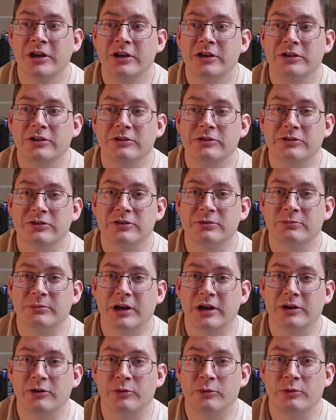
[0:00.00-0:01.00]
using
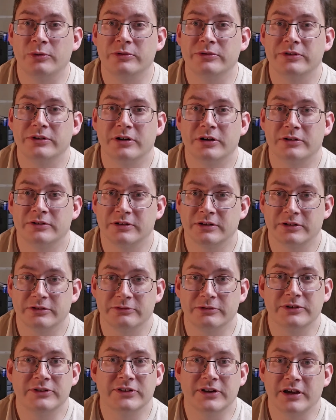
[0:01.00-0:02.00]
my old
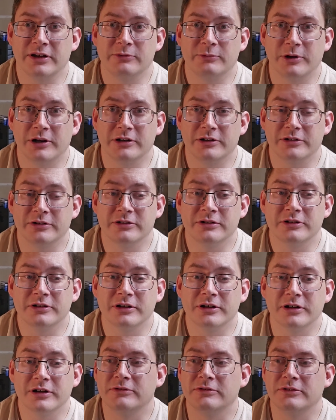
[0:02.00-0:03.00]
artillery sidewinder.
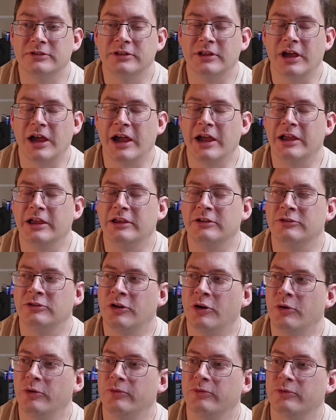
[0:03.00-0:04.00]
I
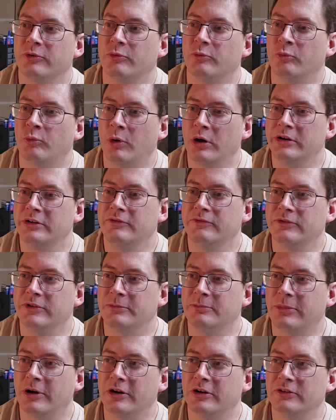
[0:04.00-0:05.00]
know for one of the
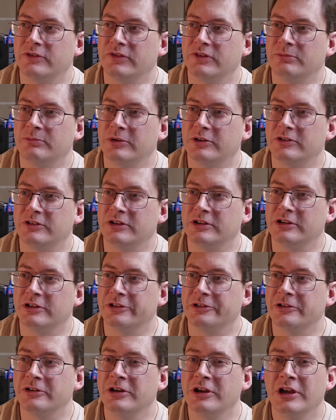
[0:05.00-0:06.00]
parts in
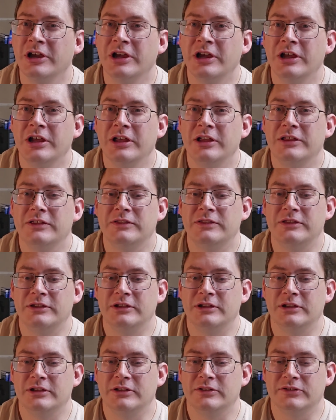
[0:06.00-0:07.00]
particular,
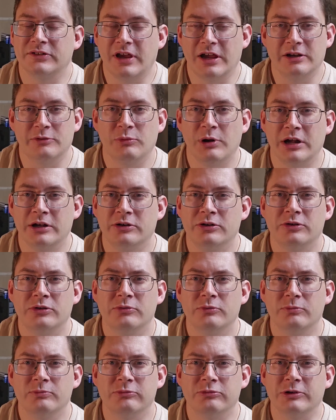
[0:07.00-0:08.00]
the
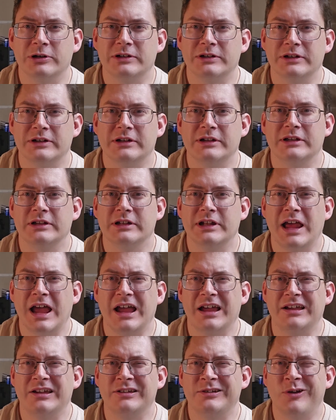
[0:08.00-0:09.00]
sidewinder printed it
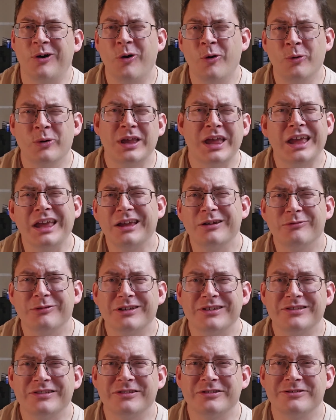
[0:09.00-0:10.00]
at an okay
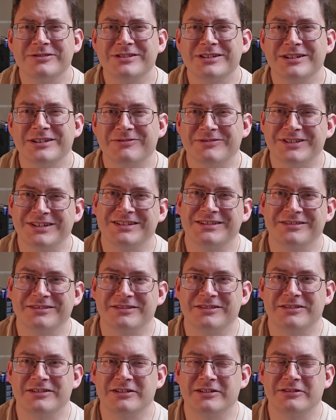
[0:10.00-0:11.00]
resolution. It was still
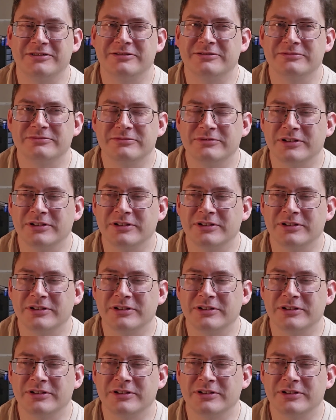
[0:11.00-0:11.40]
a little